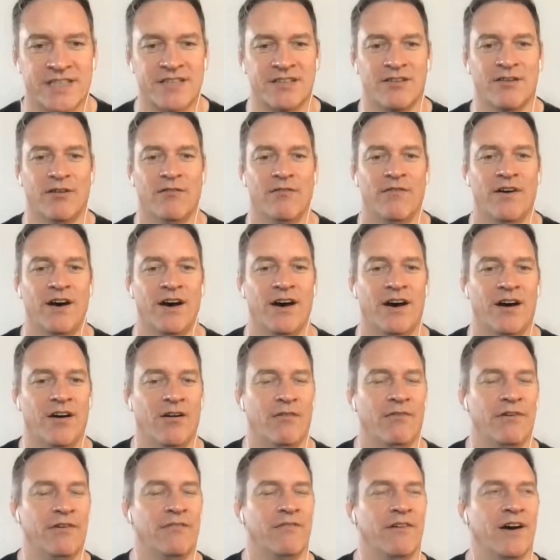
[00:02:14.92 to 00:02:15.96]
of uh,
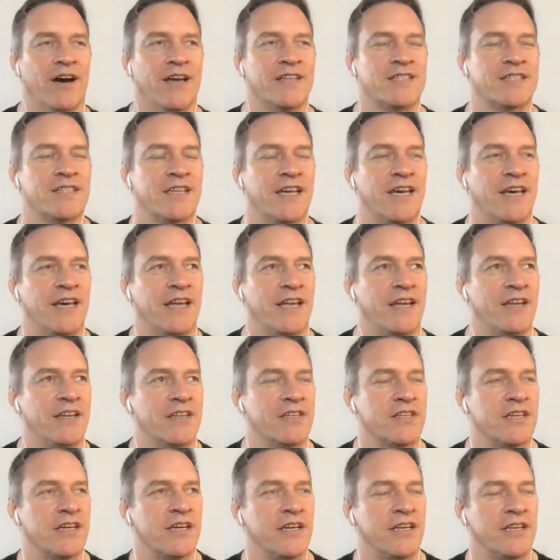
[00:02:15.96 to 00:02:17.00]
of advice
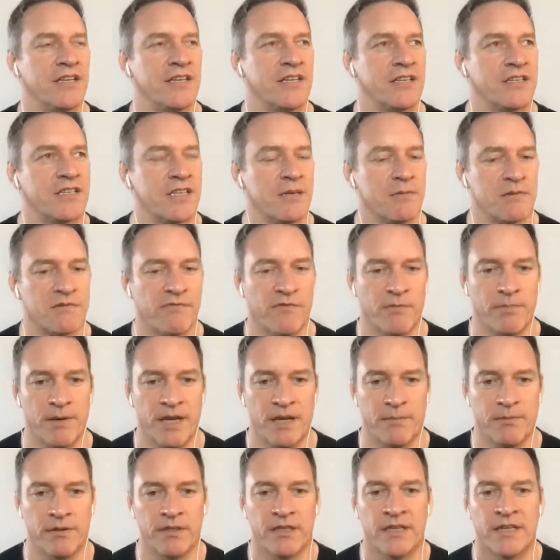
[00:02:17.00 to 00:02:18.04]
and and tips for
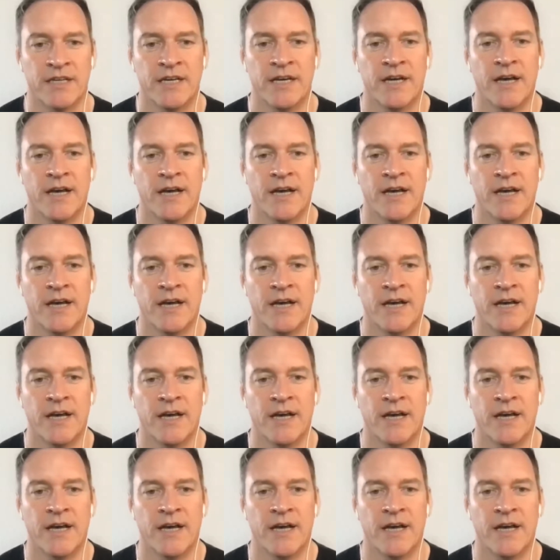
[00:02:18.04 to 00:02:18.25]
people